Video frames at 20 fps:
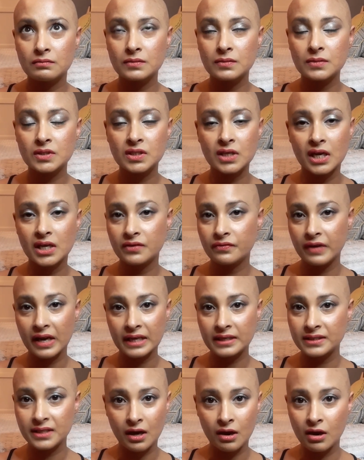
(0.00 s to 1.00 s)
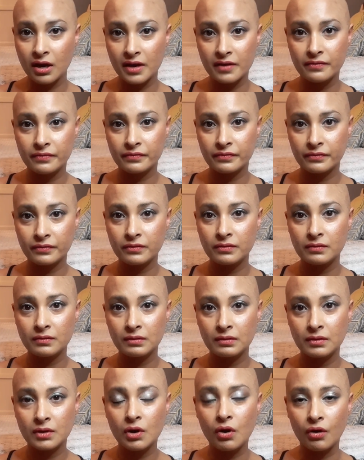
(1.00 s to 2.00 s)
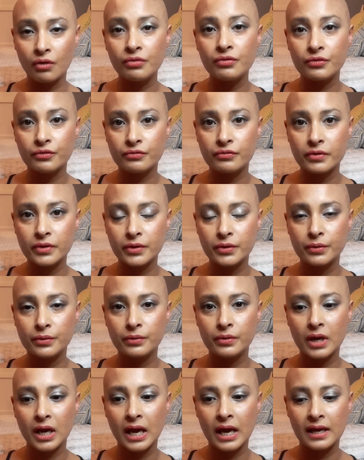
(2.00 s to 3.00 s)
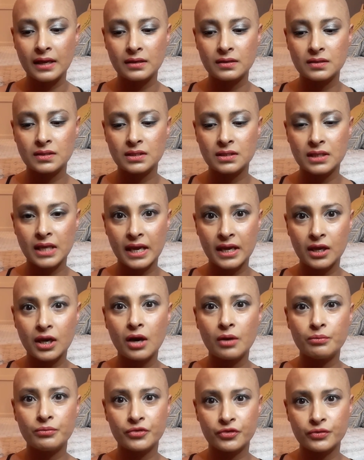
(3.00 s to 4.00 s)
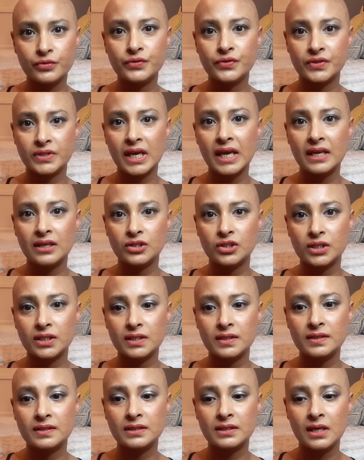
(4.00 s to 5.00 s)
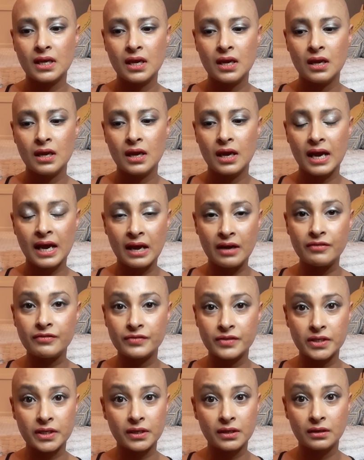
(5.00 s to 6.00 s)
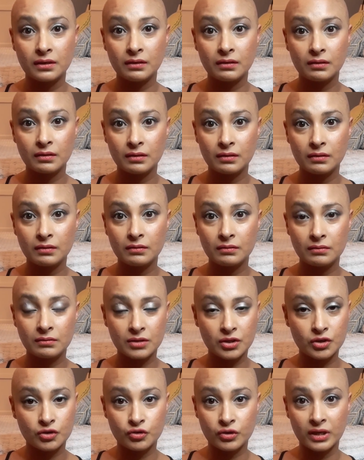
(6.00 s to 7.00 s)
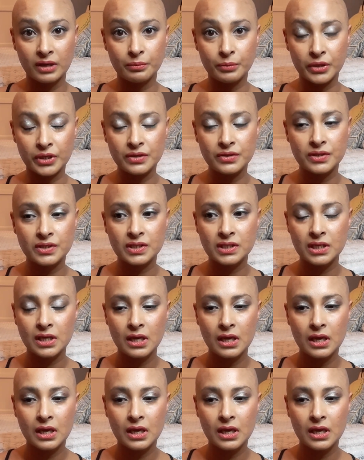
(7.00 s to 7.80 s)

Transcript: side effects that I've gone through, and they come through stages after the treatment.